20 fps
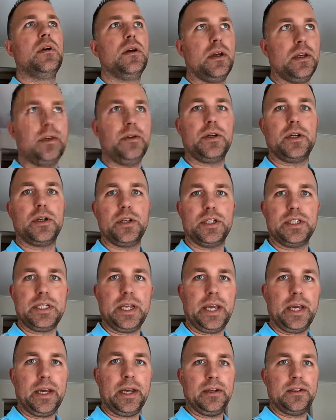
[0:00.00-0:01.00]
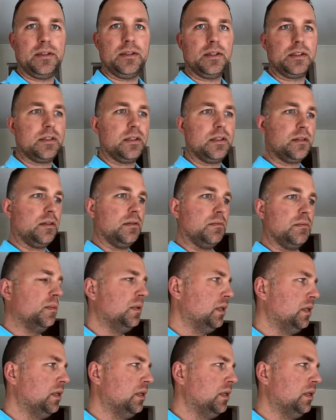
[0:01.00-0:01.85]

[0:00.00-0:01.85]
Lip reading: and you can just add it to the system.